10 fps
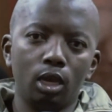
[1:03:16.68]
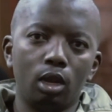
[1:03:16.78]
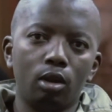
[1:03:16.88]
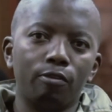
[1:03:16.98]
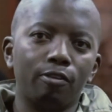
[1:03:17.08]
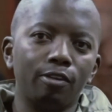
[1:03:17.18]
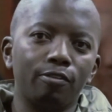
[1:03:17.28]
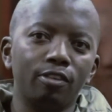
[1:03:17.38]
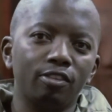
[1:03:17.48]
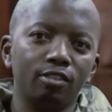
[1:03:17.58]
a lot of
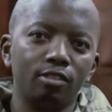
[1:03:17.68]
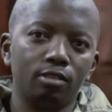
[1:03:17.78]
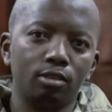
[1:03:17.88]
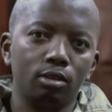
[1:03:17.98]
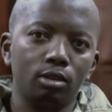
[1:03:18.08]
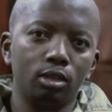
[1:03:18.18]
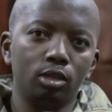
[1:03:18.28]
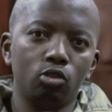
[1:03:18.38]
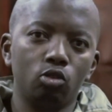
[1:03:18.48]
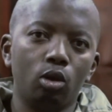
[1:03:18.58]
references
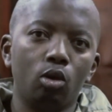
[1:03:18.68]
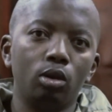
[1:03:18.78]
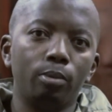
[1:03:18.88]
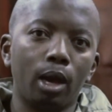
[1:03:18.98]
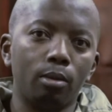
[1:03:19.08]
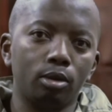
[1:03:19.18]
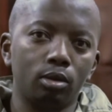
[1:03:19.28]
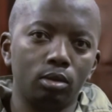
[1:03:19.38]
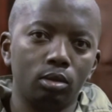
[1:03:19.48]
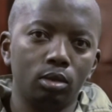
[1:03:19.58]
into the Holy Bible.
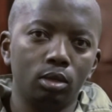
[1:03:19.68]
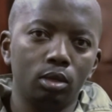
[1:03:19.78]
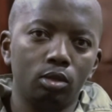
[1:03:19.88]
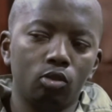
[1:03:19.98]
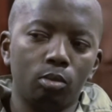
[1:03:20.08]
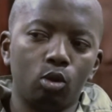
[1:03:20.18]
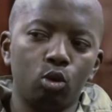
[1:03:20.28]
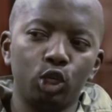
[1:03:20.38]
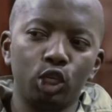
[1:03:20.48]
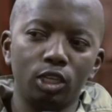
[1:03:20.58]
So my
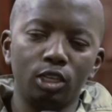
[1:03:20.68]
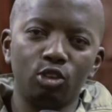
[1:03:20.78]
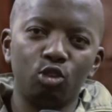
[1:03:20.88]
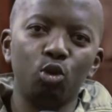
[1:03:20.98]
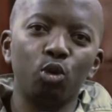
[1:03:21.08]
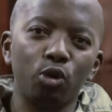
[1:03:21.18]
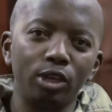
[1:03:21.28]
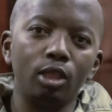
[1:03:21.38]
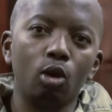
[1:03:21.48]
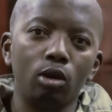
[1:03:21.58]
question is, do you
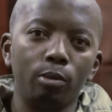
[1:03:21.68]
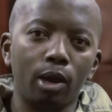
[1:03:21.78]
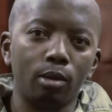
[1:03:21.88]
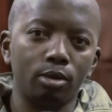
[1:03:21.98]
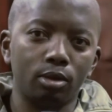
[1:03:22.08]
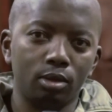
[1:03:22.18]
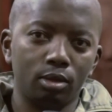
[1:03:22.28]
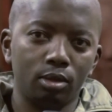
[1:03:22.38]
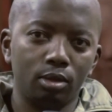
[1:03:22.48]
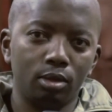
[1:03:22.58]
read the Holy Bible
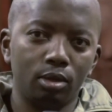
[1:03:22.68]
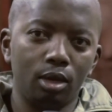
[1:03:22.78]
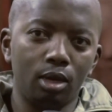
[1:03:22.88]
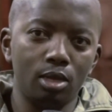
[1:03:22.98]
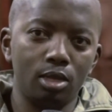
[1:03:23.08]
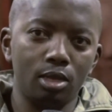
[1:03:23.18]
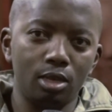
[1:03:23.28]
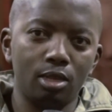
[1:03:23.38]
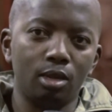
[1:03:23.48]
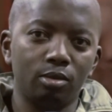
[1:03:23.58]
as
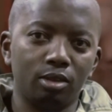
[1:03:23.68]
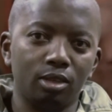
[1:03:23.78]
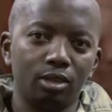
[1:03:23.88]
Islams?